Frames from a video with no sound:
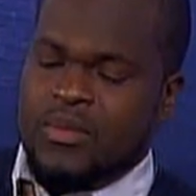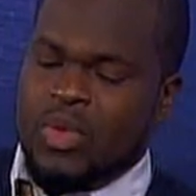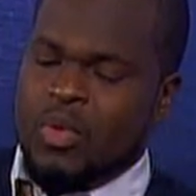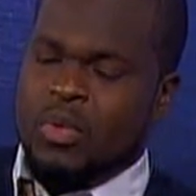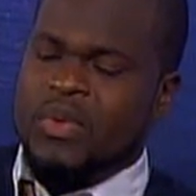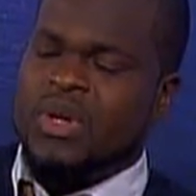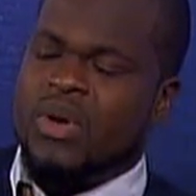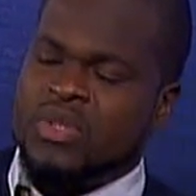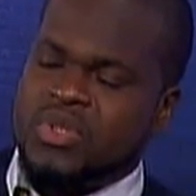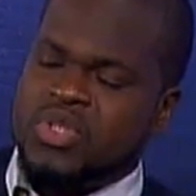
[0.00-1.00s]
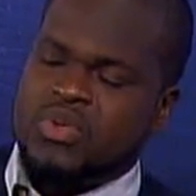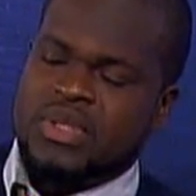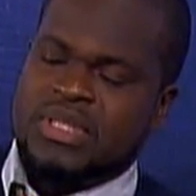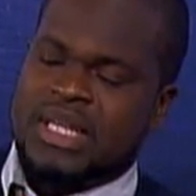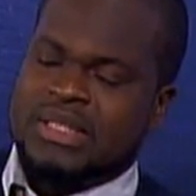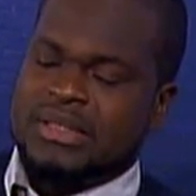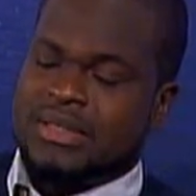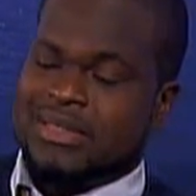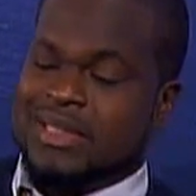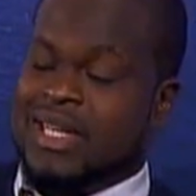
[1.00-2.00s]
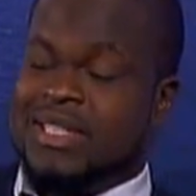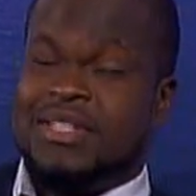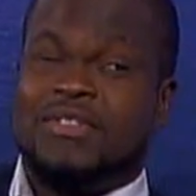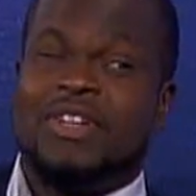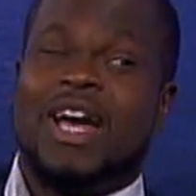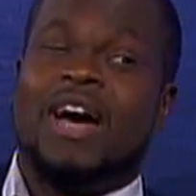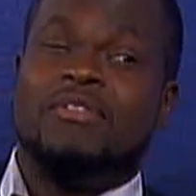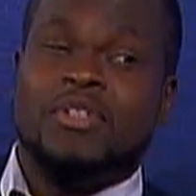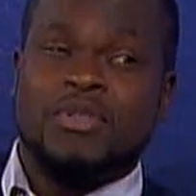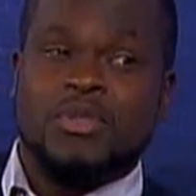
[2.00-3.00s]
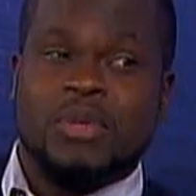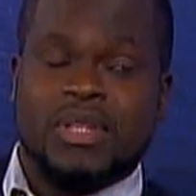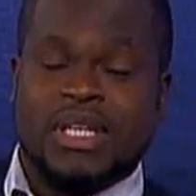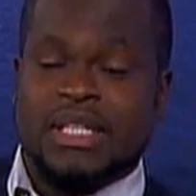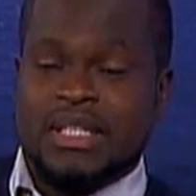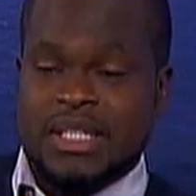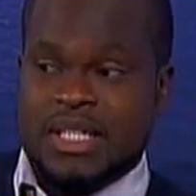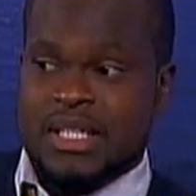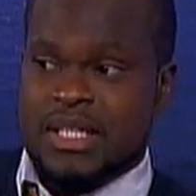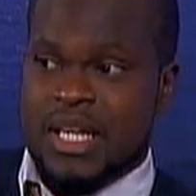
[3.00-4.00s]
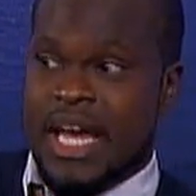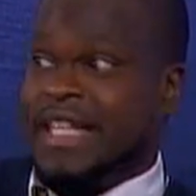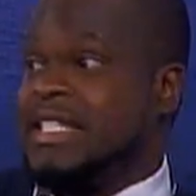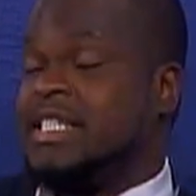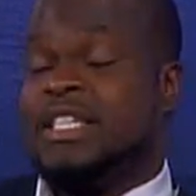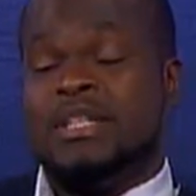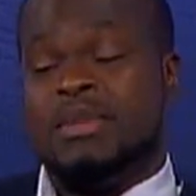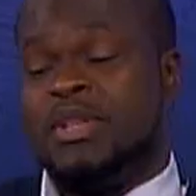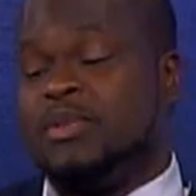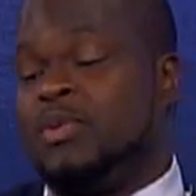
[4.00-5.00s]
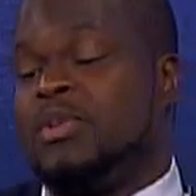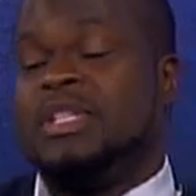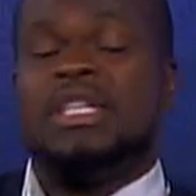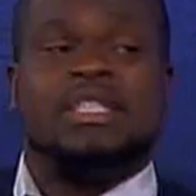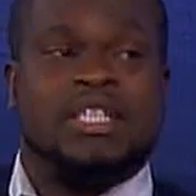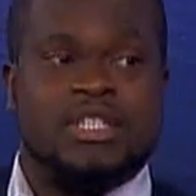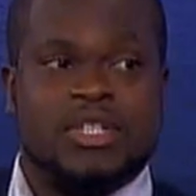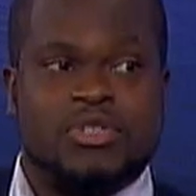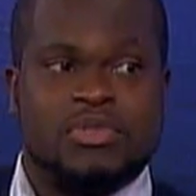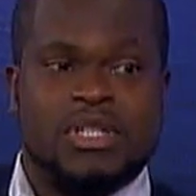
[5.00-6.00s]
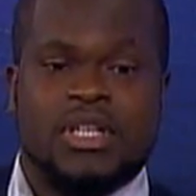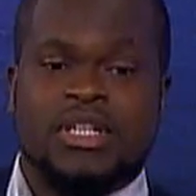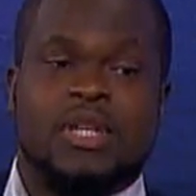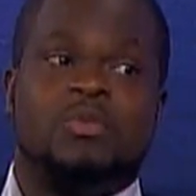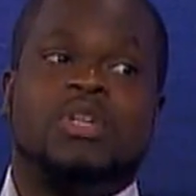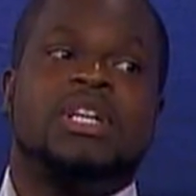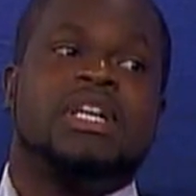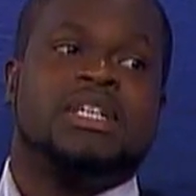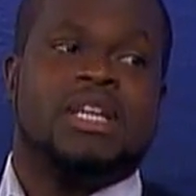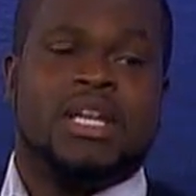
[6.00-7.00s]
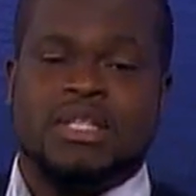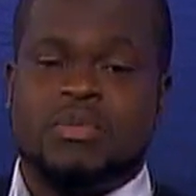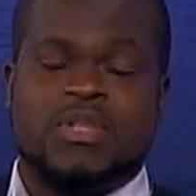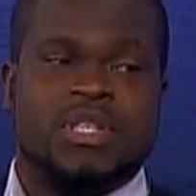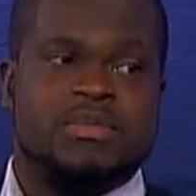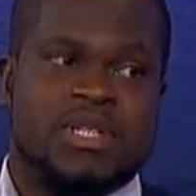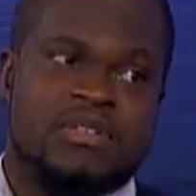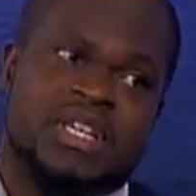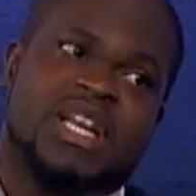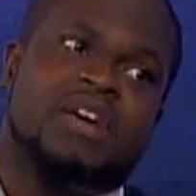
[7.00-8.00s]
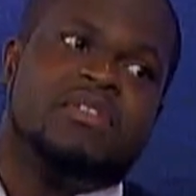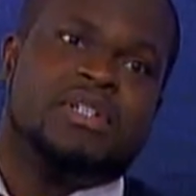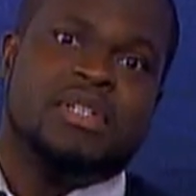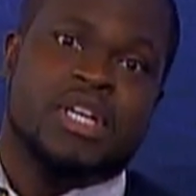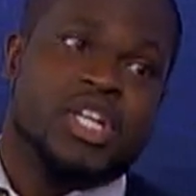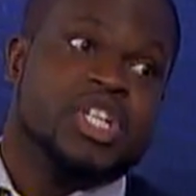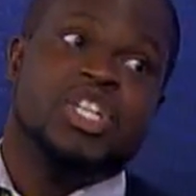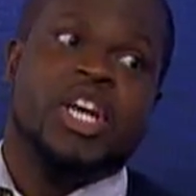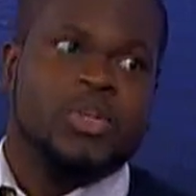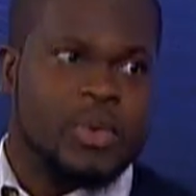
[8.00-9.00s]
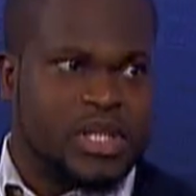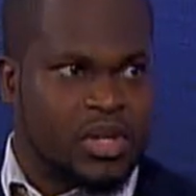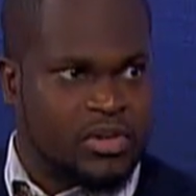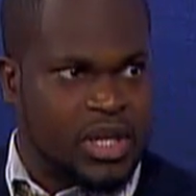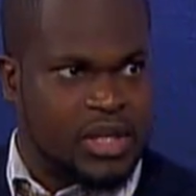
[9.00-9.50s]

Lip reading: We also shows that there are different avenues within the entertainment or theater industry that one can express themselves and have a genuine career in.